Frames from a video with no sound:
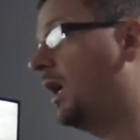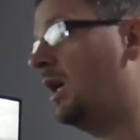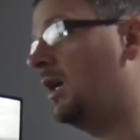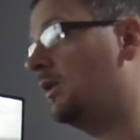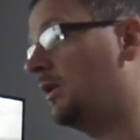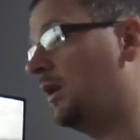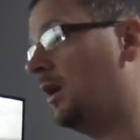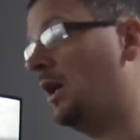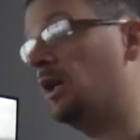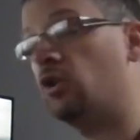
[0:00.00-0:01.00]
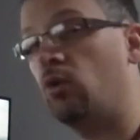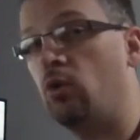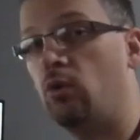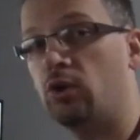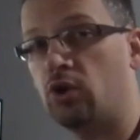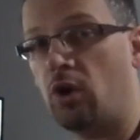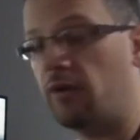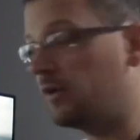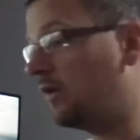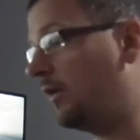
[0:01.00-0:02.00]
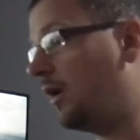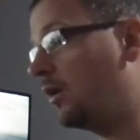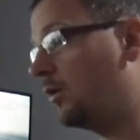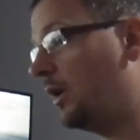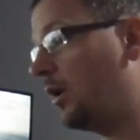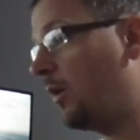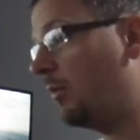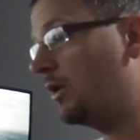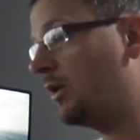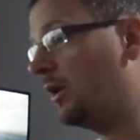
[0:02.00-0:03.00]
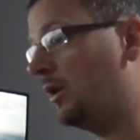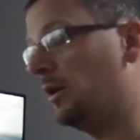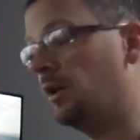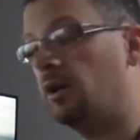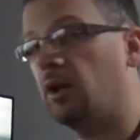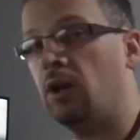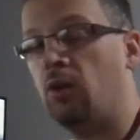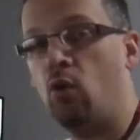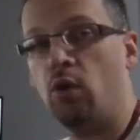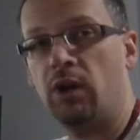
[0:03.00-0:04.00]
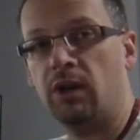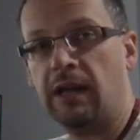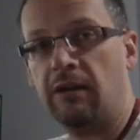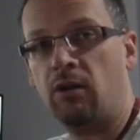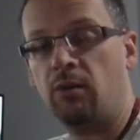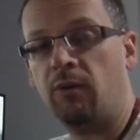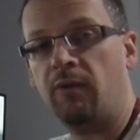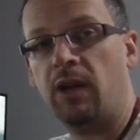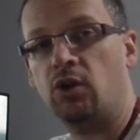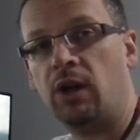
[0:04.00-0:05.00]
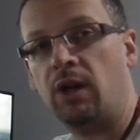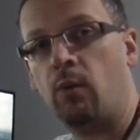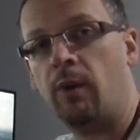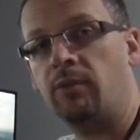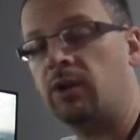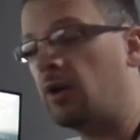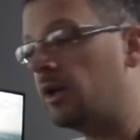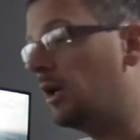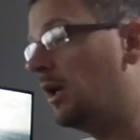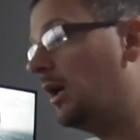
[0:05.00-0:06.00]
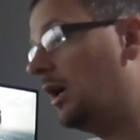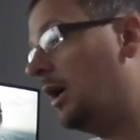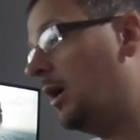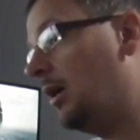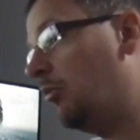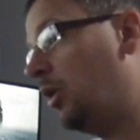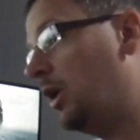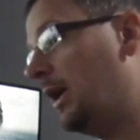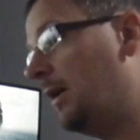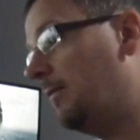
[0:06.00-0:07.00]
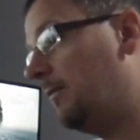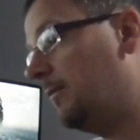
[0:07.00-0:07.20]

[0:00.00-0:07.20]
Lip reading: is install all the drivers off the Arduino website, or you can download them off the EDTracker website. Plug it in